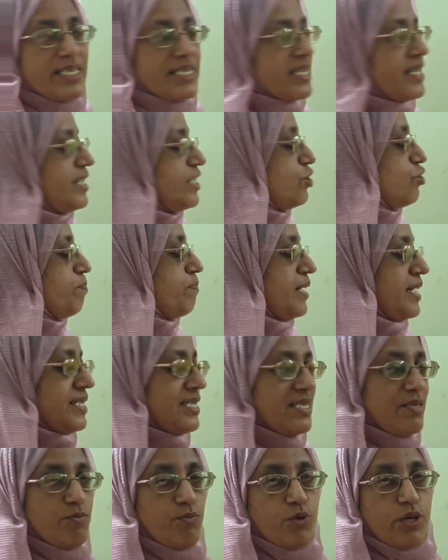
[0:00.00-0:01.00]
into
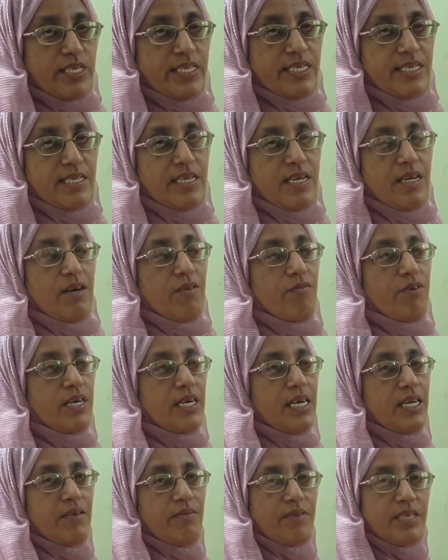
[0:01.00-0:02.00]
passive voice? For
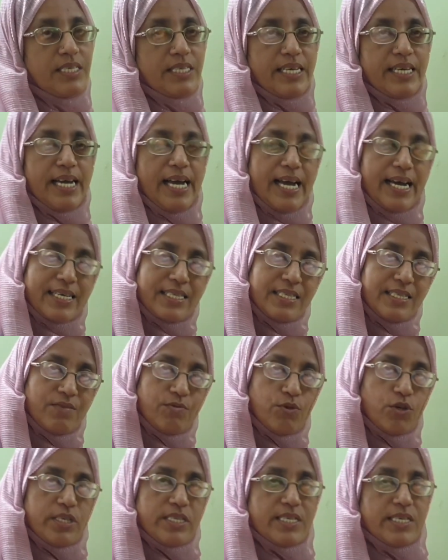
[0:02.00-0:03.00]
converting active
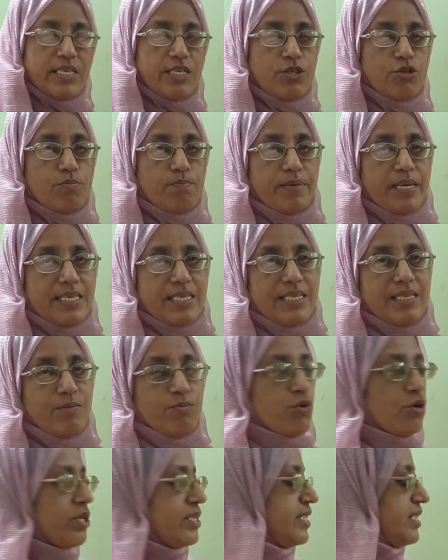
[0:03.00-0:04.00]
voice into passive
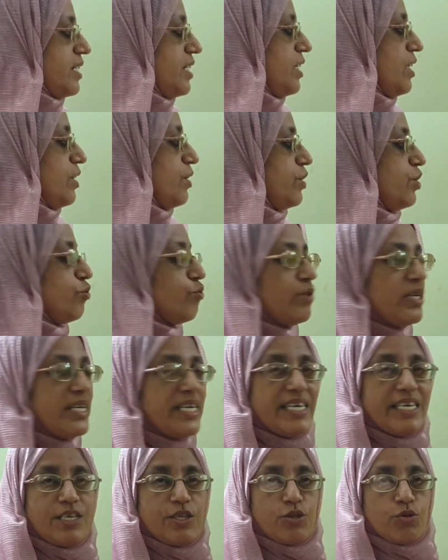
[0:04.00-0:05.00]
voice, you
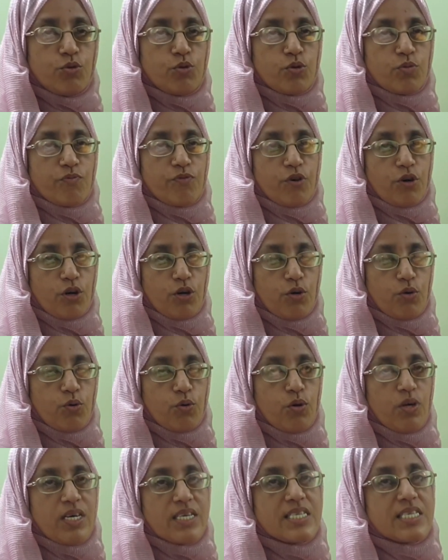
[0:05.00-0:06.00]
need to follow
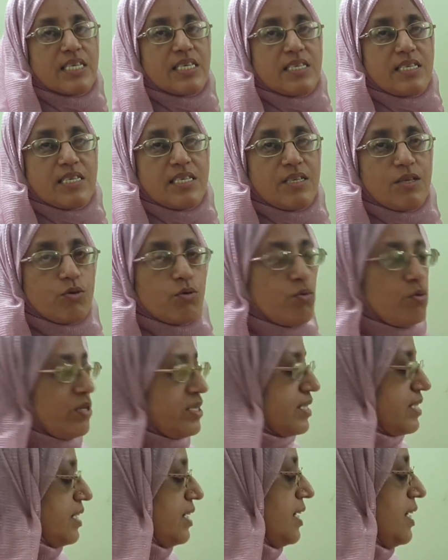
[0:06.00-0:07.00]
certain
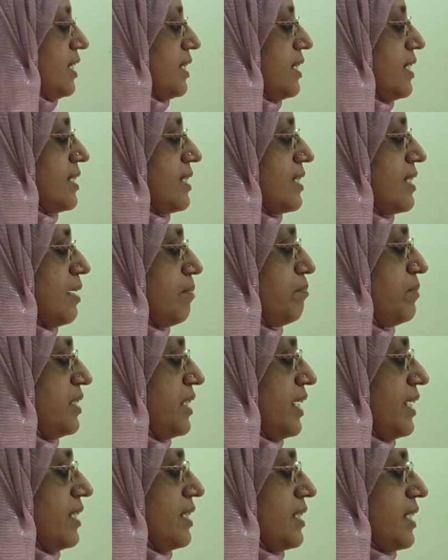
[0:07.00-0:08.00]
rules. The
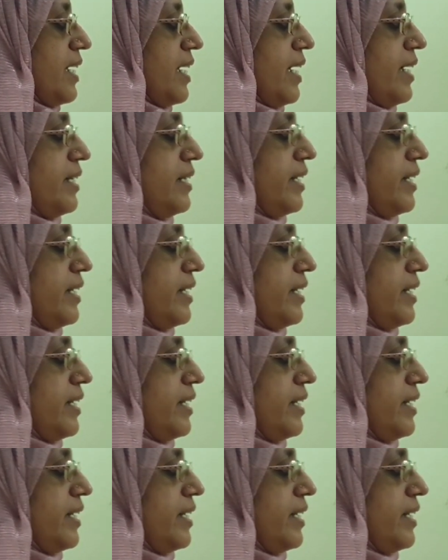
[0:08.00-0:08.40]
subject and the